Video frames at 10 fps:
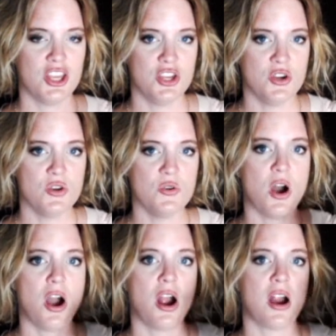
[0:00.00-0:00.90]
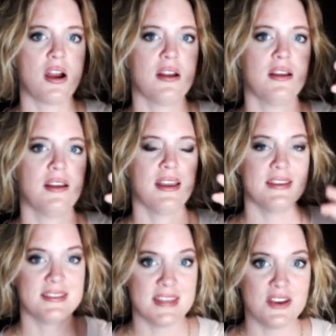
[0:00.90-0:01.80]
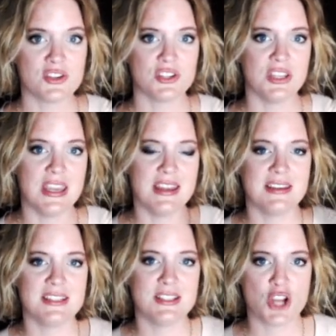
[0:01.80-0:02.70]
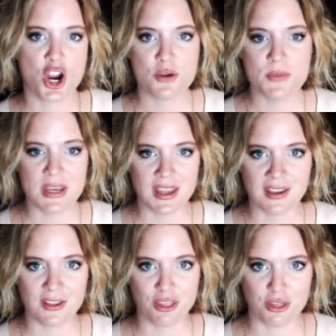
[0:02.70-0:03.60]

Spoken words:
you are essentially determining